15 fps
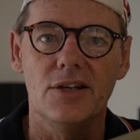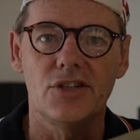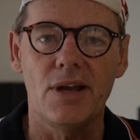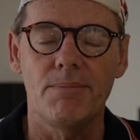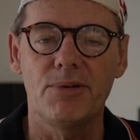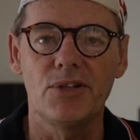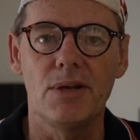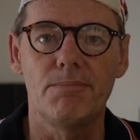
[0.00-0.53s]

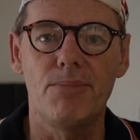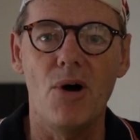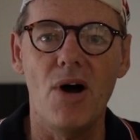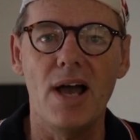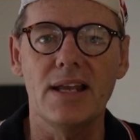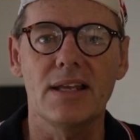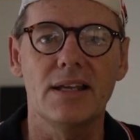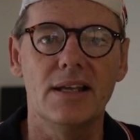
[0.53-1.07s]
jump on your
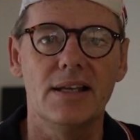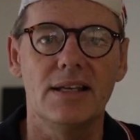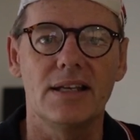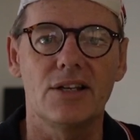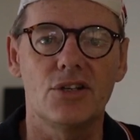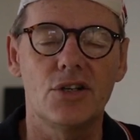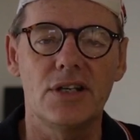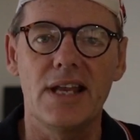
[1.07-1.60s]
bike,
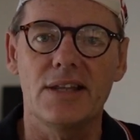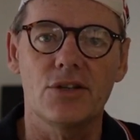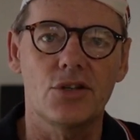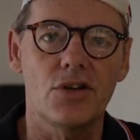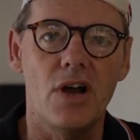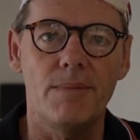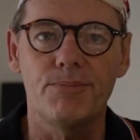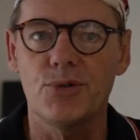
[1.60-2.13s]
you can shoot down the
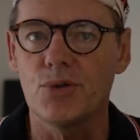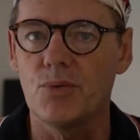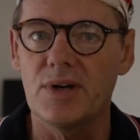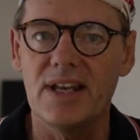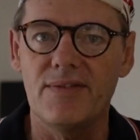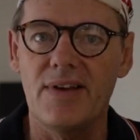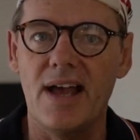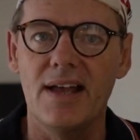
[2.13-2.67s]
shops or
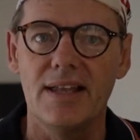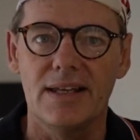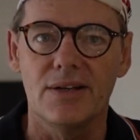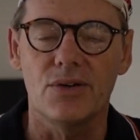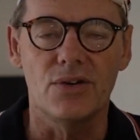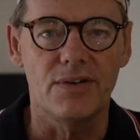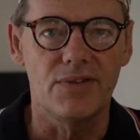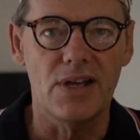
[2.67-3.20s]
whatever,
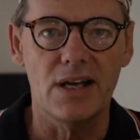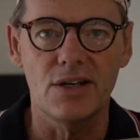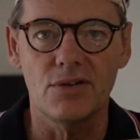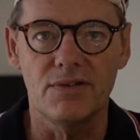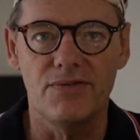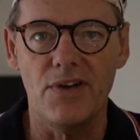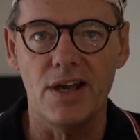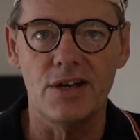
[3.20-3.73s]
or if you're going to do
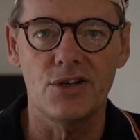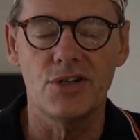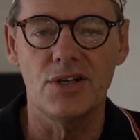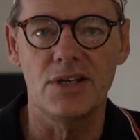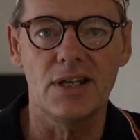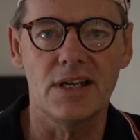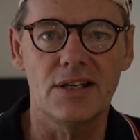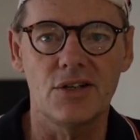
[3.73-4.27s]
a photo
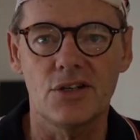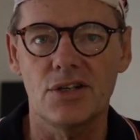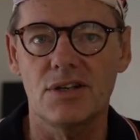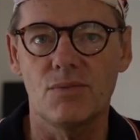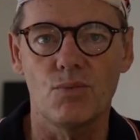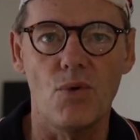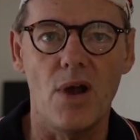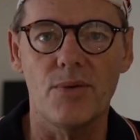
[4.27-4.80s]
shoot, you can just
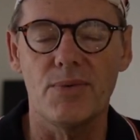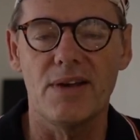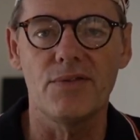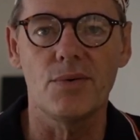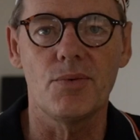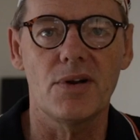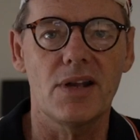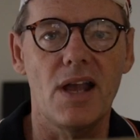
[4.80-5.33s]
ride wherever you
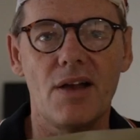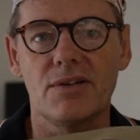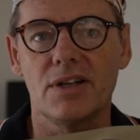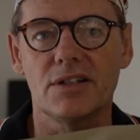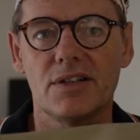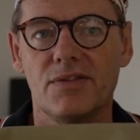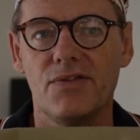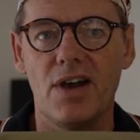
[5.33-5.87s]
want to go and you've
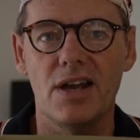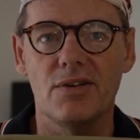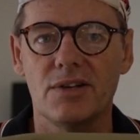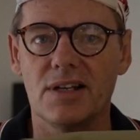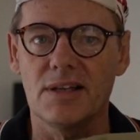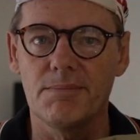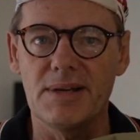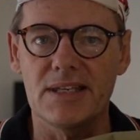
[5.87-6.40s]
got your photo and
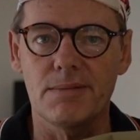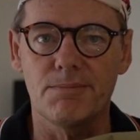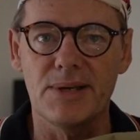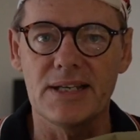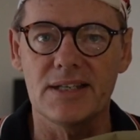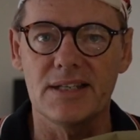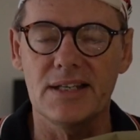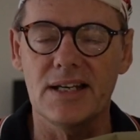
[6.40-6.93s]
your little bits and
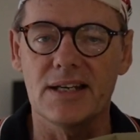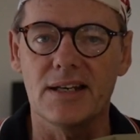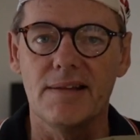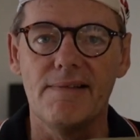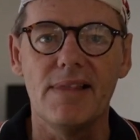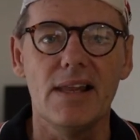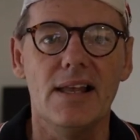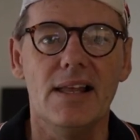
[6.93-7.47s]
pieces in it.
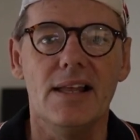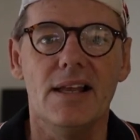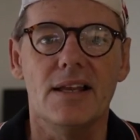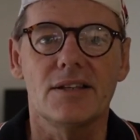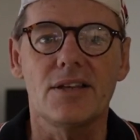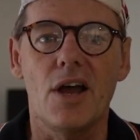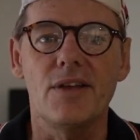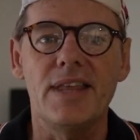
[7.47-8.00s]

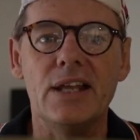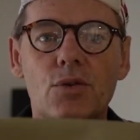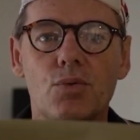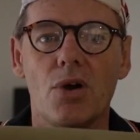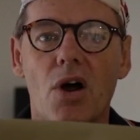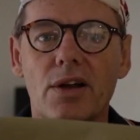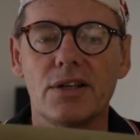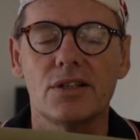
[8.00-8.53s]
So that's
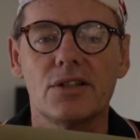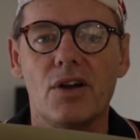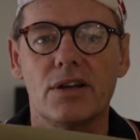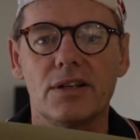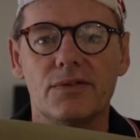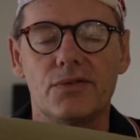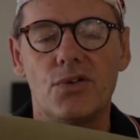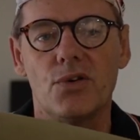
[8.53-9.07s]
what I
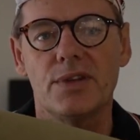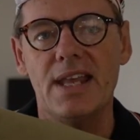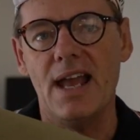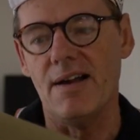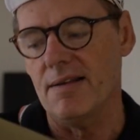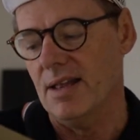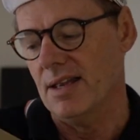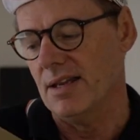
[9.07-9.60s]
designed it for.
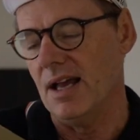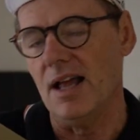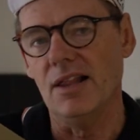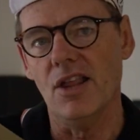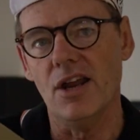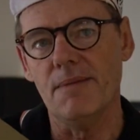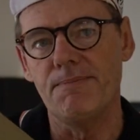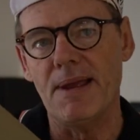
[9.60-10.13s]
Now, a
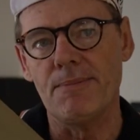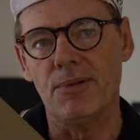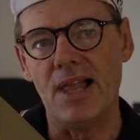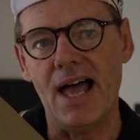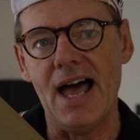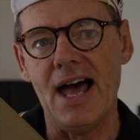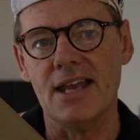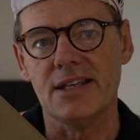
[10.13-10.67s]
lot of people
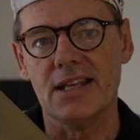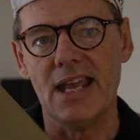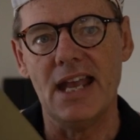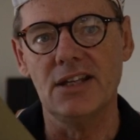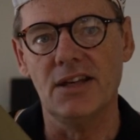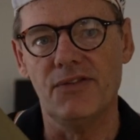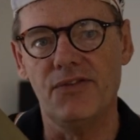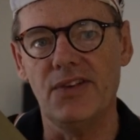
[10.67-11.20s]
ask,
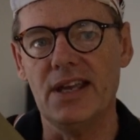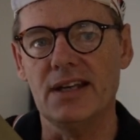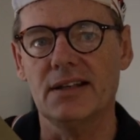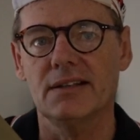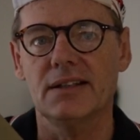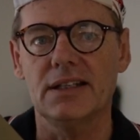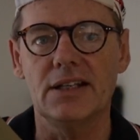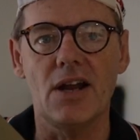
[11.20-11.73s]
can you fit,
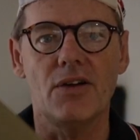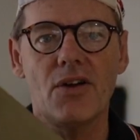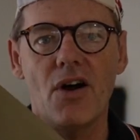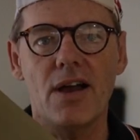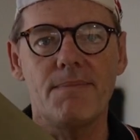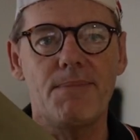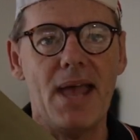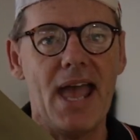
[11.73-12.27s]
you know, an
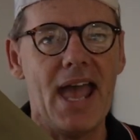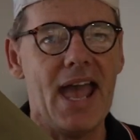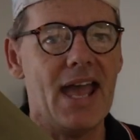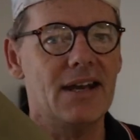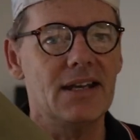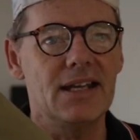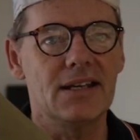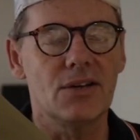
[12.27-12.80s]

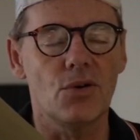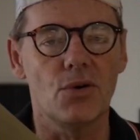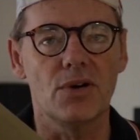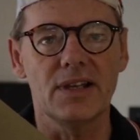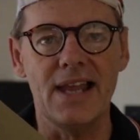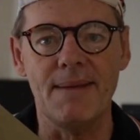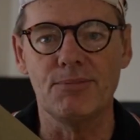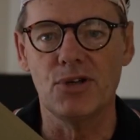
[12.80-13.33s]
iPad in it or
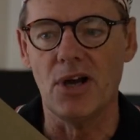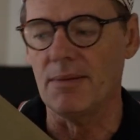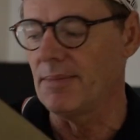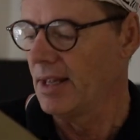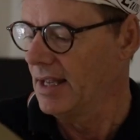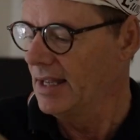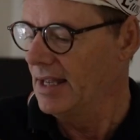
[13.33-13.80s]
a laptop?